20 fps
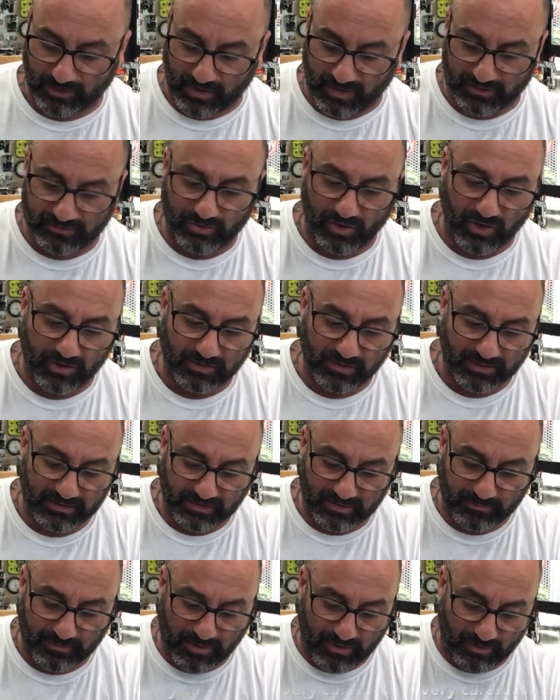lot of talk
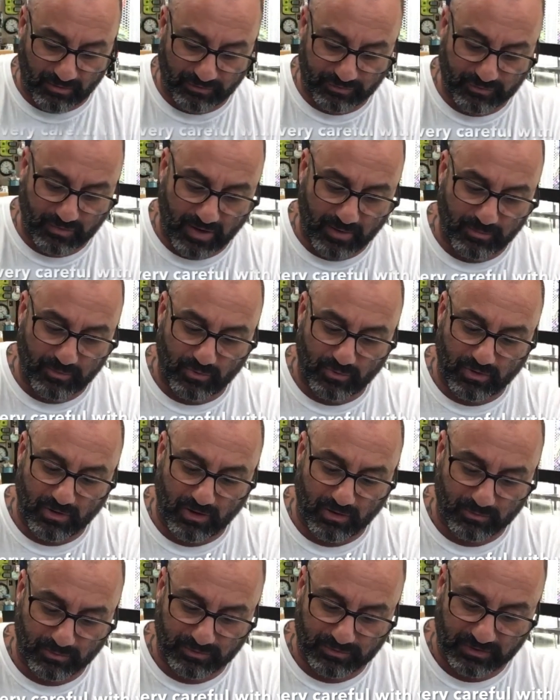lately about all this crap going
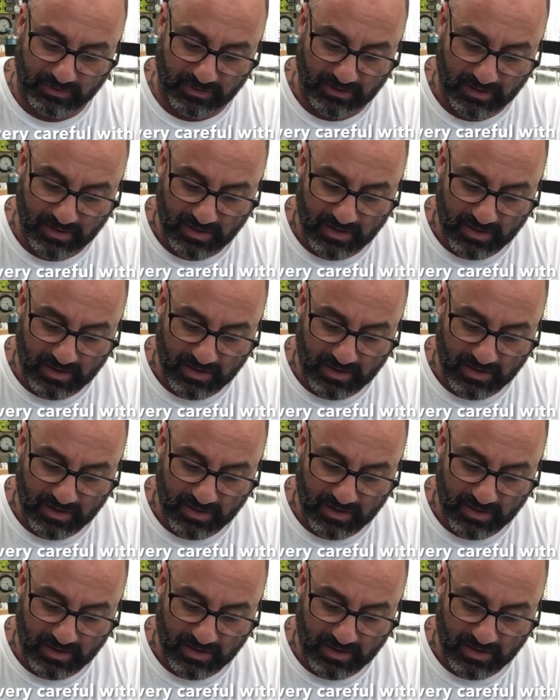on with the